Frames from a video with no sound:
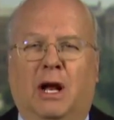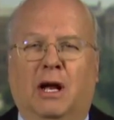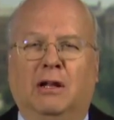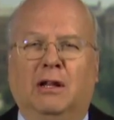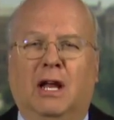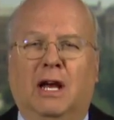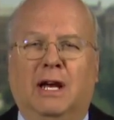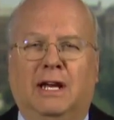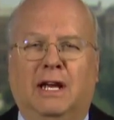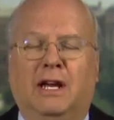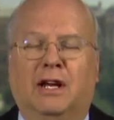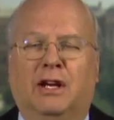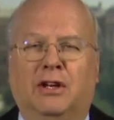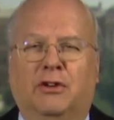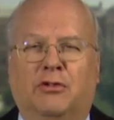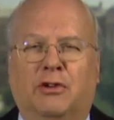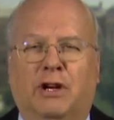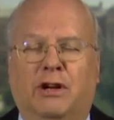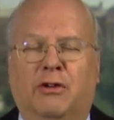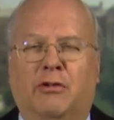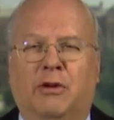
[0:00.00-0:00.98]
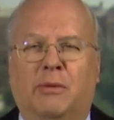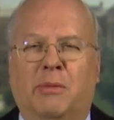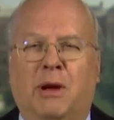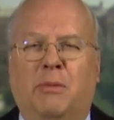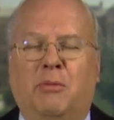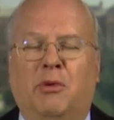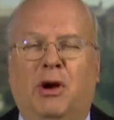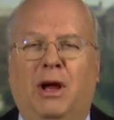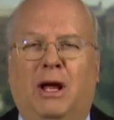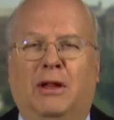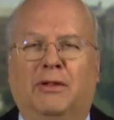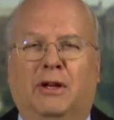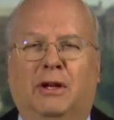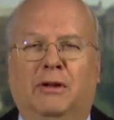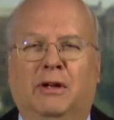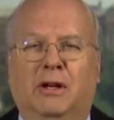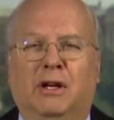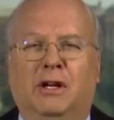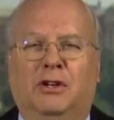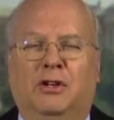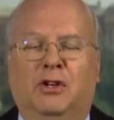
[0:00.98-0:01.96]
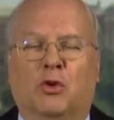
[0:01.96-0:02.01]
unlike in Katrina, remember how the
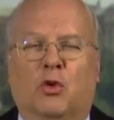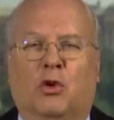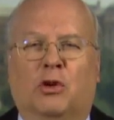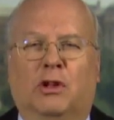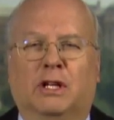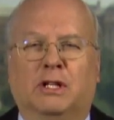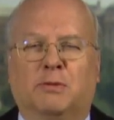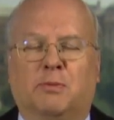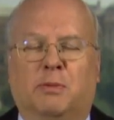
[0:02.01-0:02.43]
New Orleans